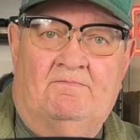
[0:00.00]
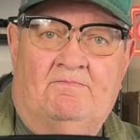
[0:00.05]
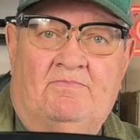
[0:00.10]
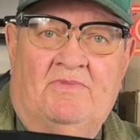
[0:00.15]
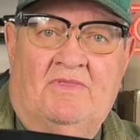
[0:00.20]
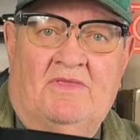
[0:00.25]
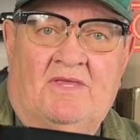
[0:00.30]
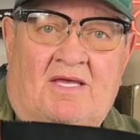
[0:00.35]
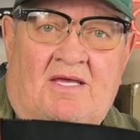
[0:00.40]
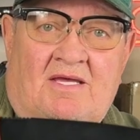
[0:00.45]

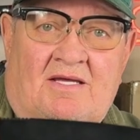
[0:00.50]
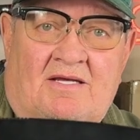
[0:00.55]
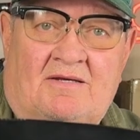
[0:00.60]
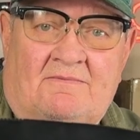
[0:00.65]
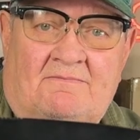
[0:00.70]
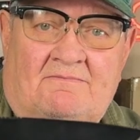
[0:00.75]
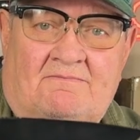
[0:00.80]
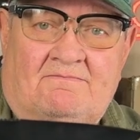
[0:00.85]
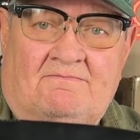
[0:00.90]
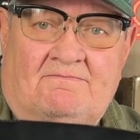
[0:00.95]

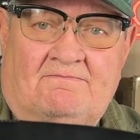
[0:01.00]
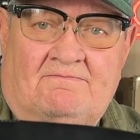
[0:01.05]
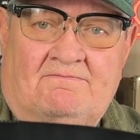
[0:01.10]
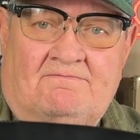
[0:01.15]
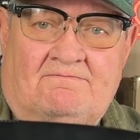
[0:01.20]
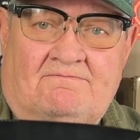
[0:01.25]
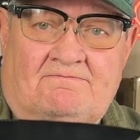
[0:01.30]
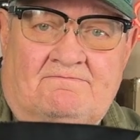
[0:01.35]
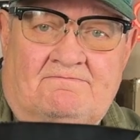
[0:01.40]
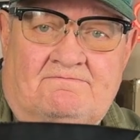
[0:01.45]

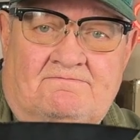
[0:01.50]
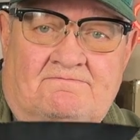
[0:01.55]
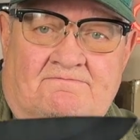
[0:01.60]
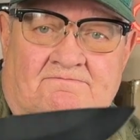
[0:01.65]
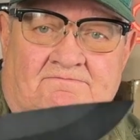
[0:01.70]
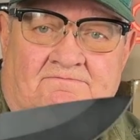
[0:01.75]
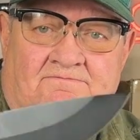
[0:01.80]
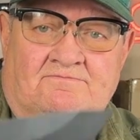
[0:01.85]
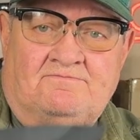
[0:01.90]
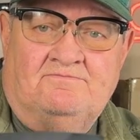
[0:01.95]

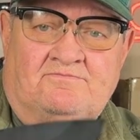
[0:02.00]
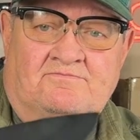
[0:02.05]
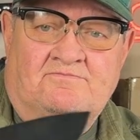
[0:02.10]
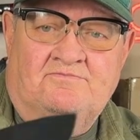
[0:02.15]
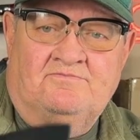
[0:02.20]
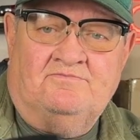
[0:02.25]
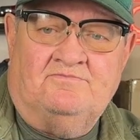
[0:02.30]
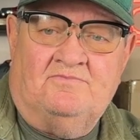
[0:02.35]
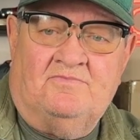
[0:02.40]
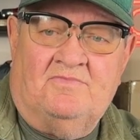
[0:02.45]

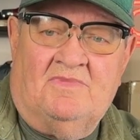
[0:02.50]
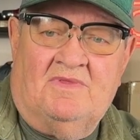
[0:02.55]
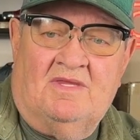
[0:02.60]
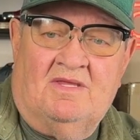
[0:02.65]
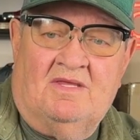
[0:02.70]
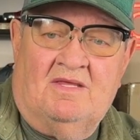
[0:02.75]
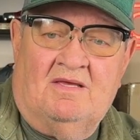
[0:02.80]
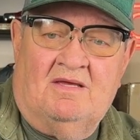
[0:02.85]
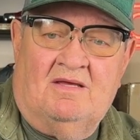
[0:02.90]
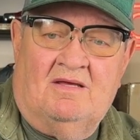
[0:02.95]

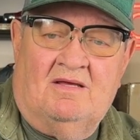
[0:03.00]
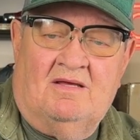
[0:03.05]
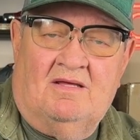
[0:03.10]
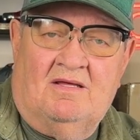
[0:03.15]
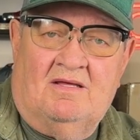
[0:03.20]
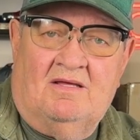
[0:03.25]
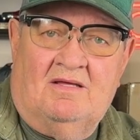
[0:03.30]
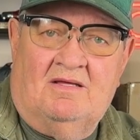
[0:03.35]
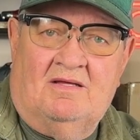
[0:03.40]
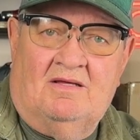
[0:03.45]

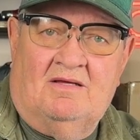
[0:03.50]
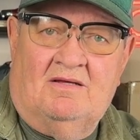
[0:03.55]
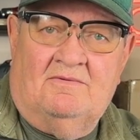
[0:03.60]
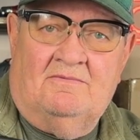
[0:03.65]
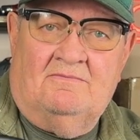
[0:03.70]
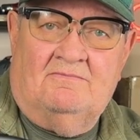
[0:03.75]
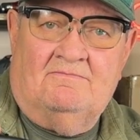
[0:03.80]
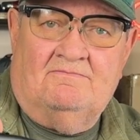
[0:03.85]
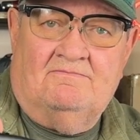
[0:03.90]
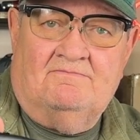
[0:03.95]

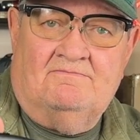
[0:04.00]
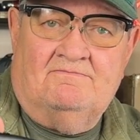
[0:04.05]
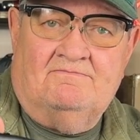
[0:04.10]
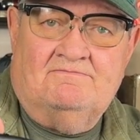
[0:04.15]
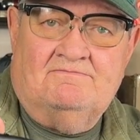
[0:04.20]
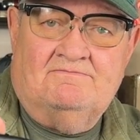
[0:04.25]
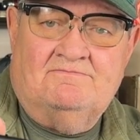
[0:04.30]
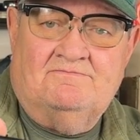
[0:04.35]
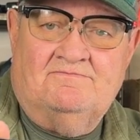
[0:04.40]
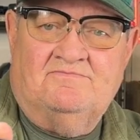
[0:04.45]

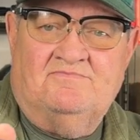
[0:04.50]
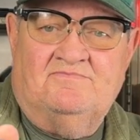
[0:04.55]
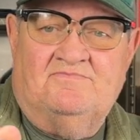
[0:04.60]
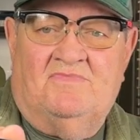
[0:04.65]
Nothing is said.